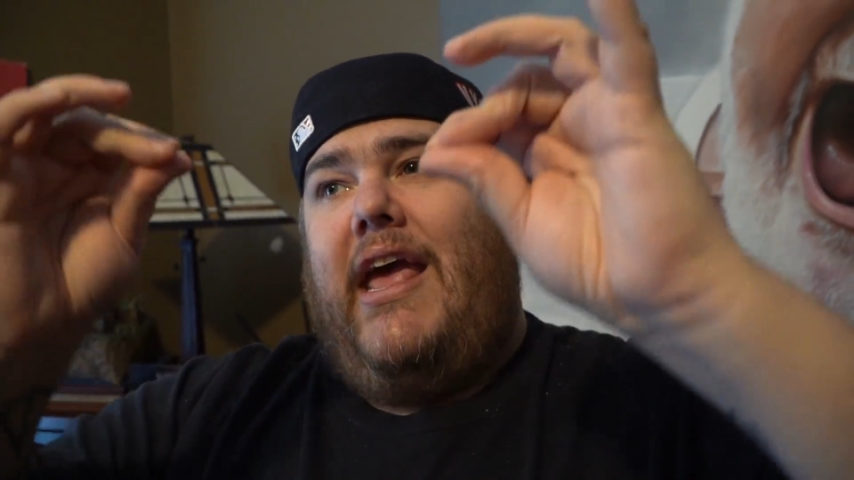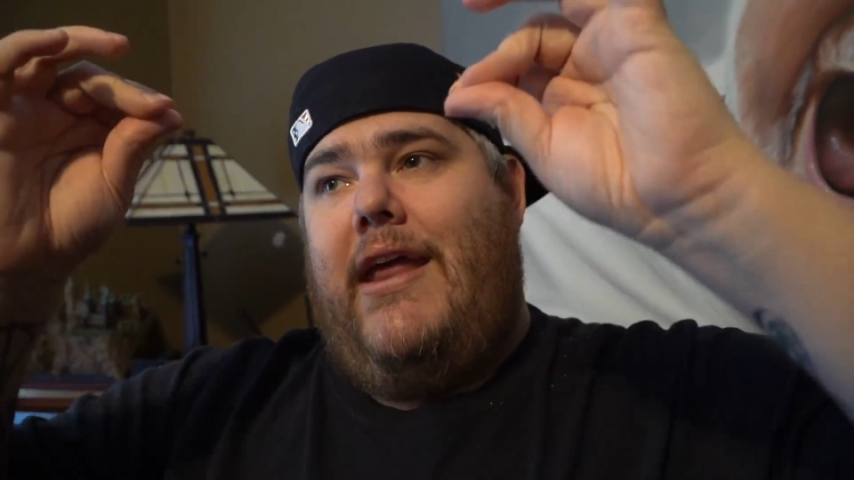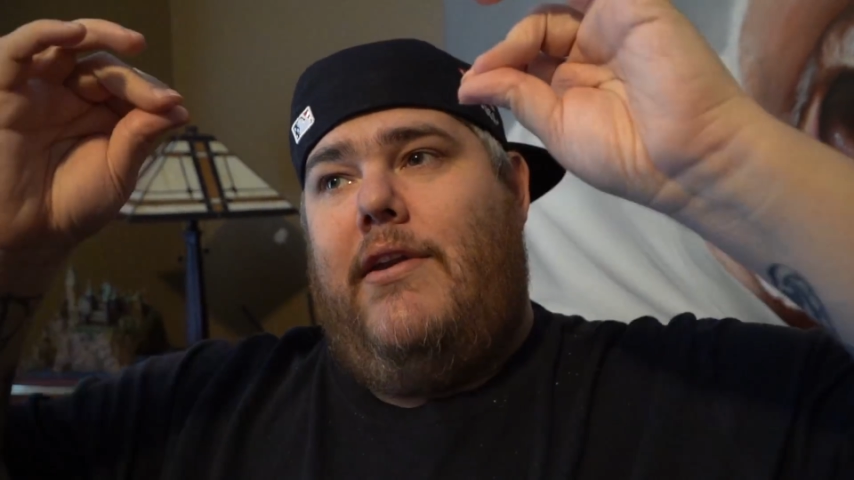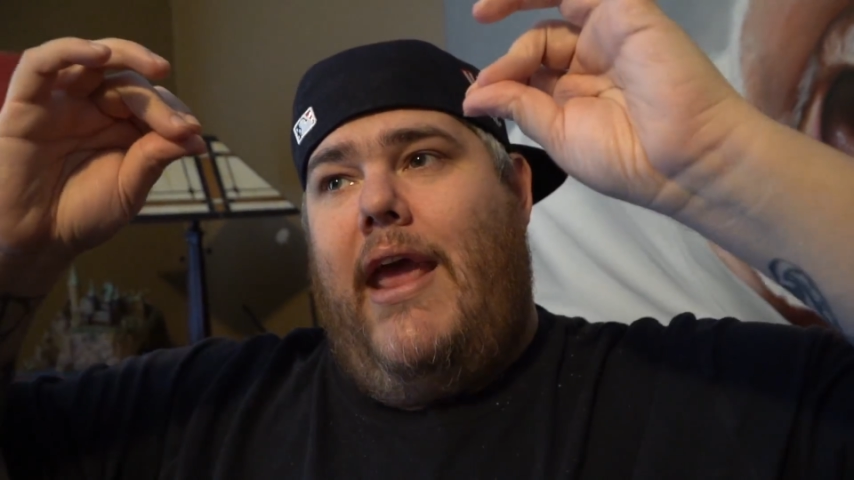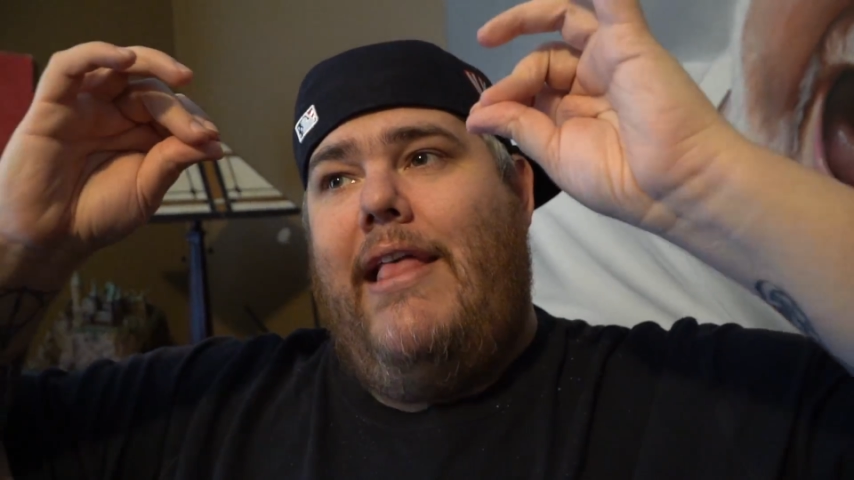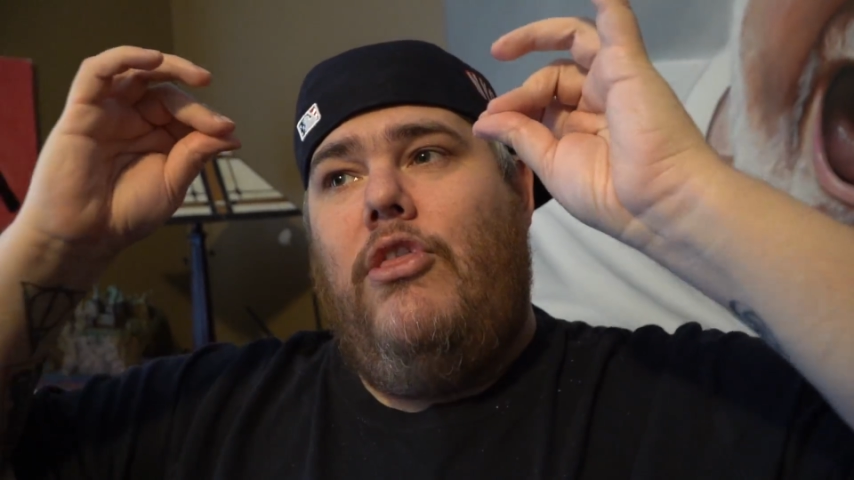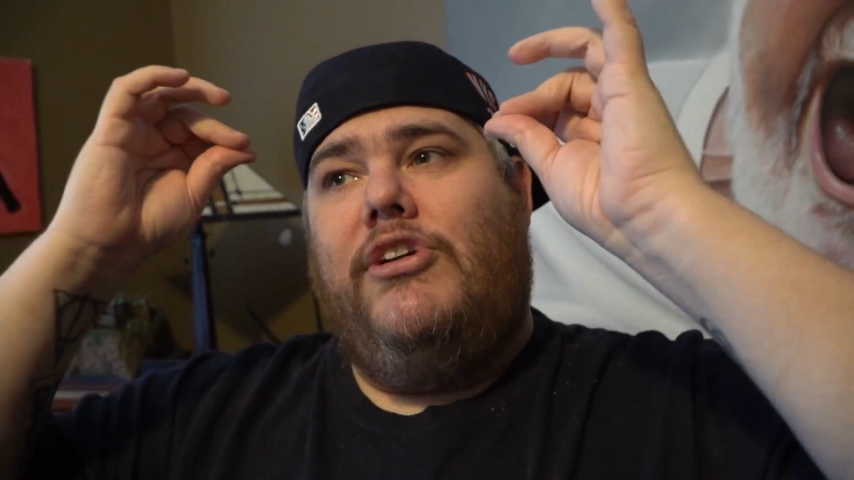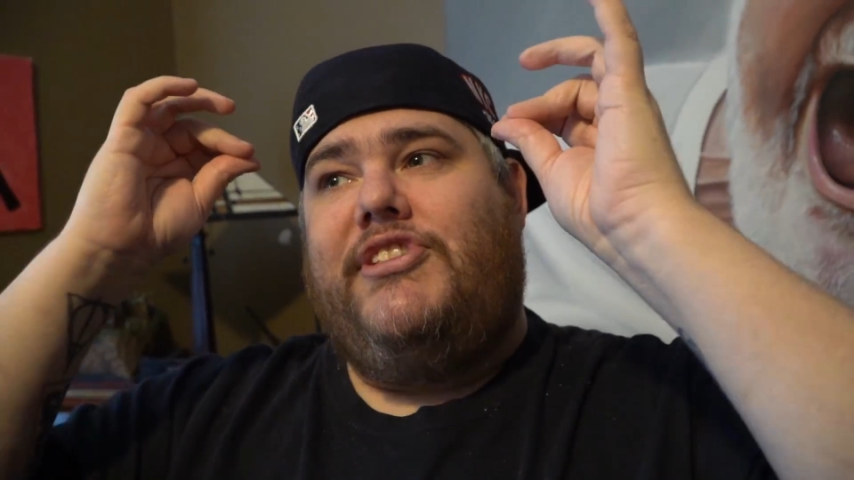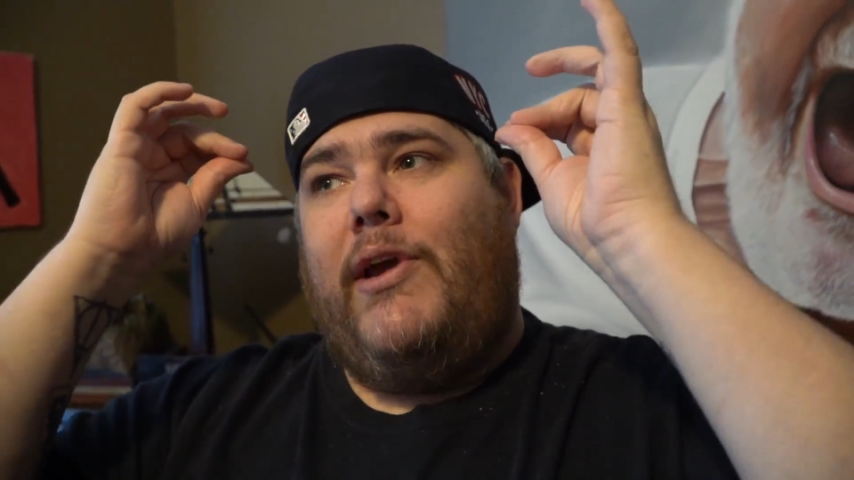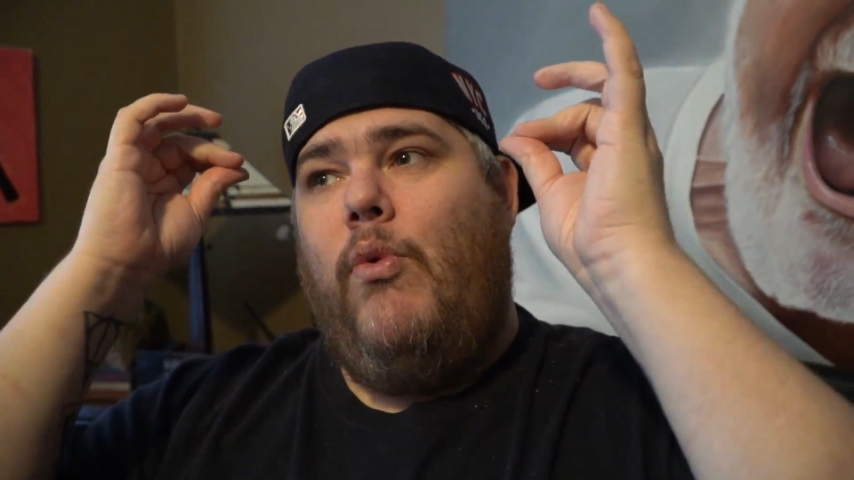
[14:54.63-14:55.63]
and it
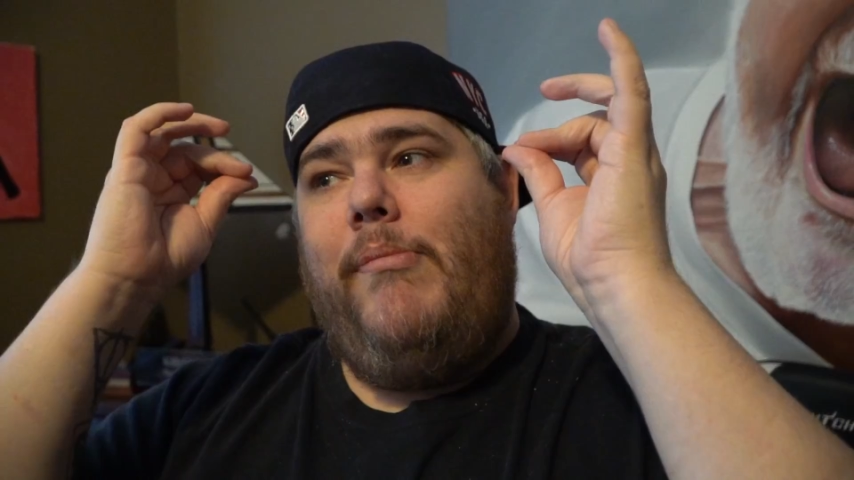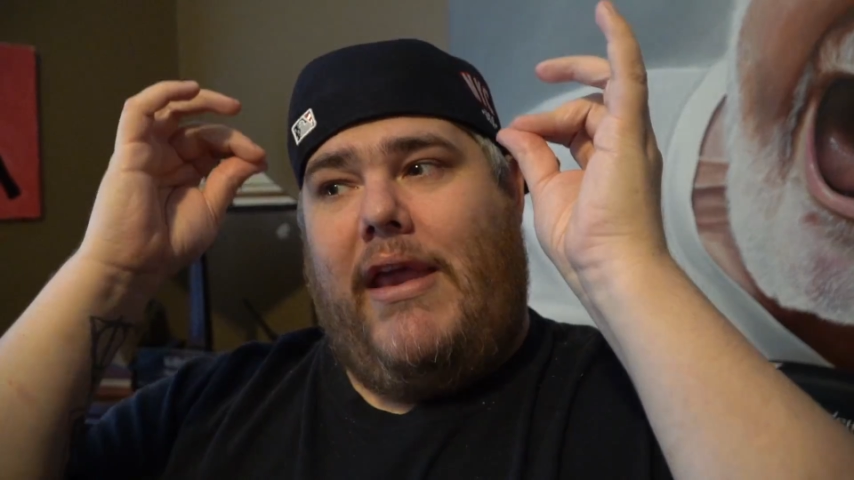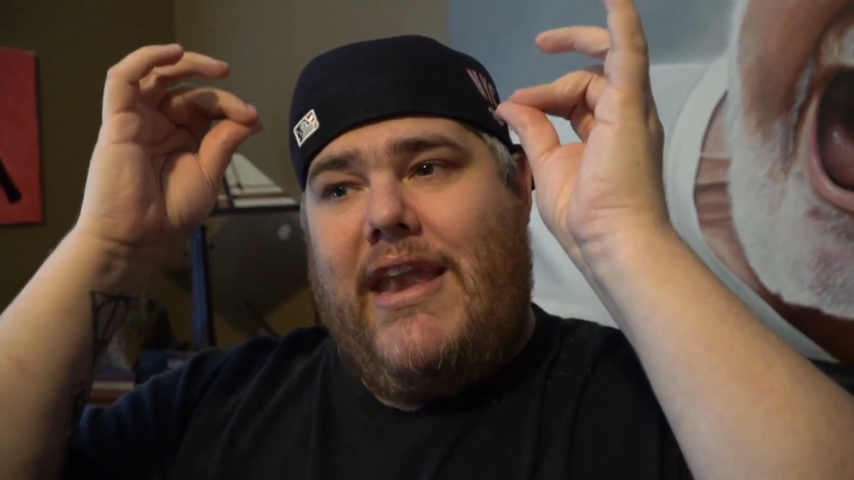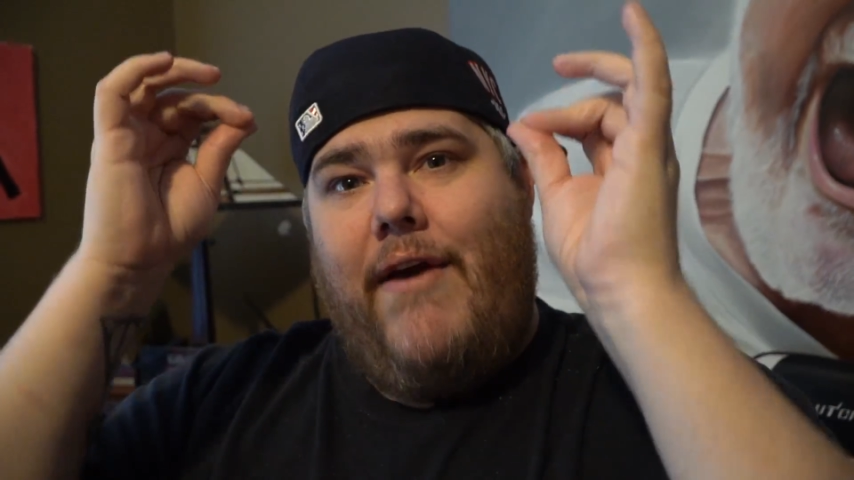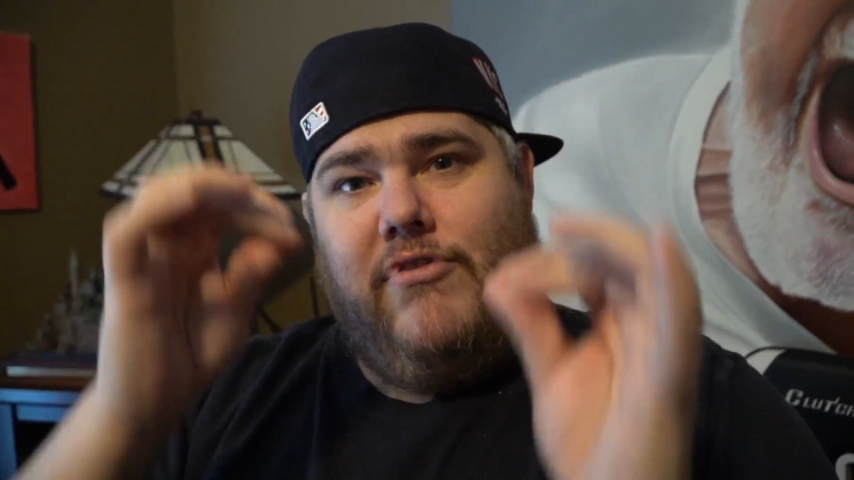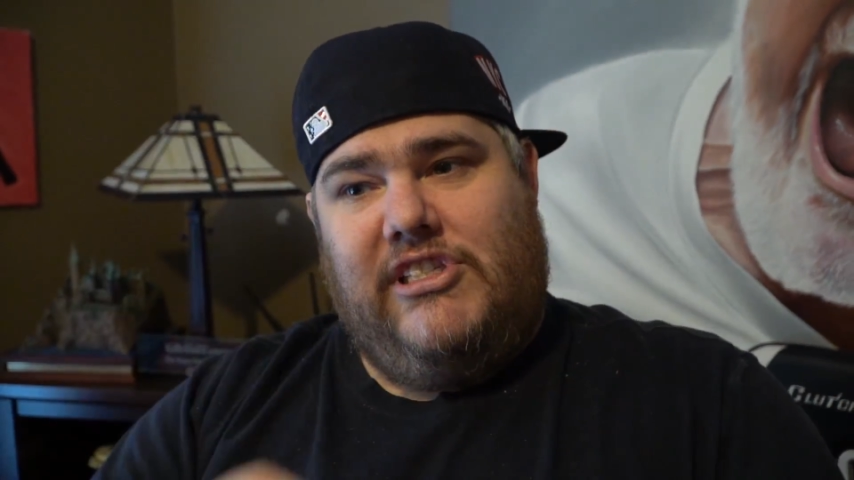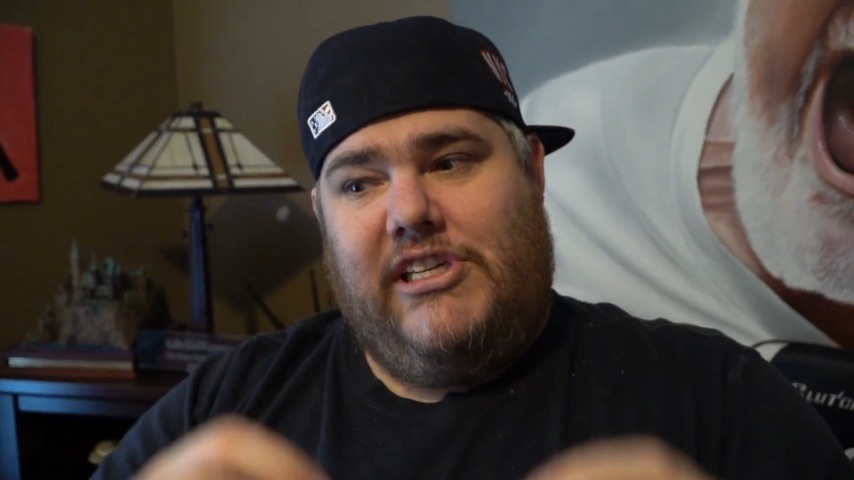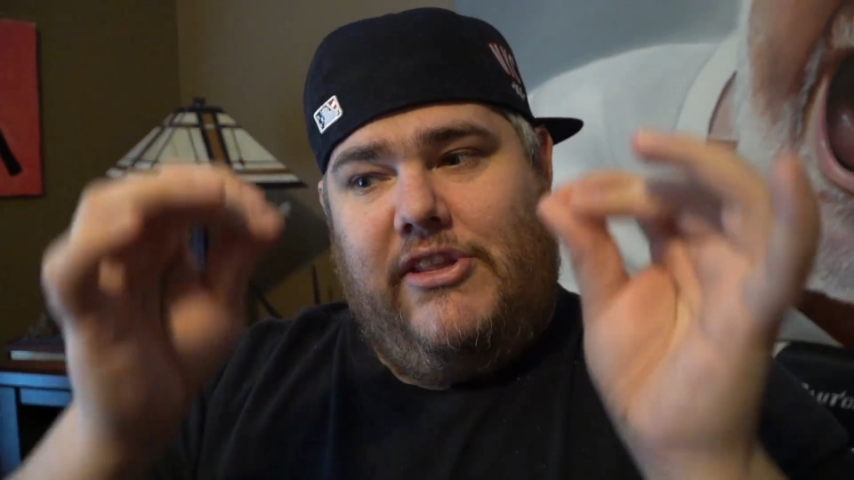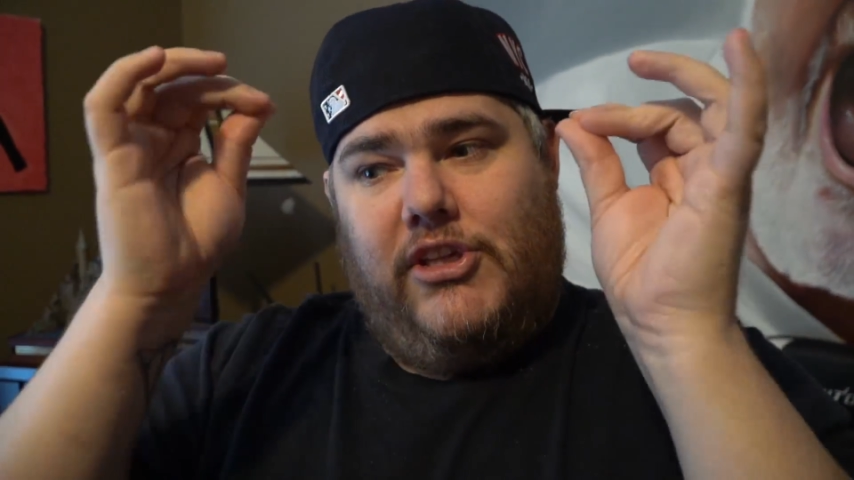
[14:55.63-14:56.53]
looks like we may never see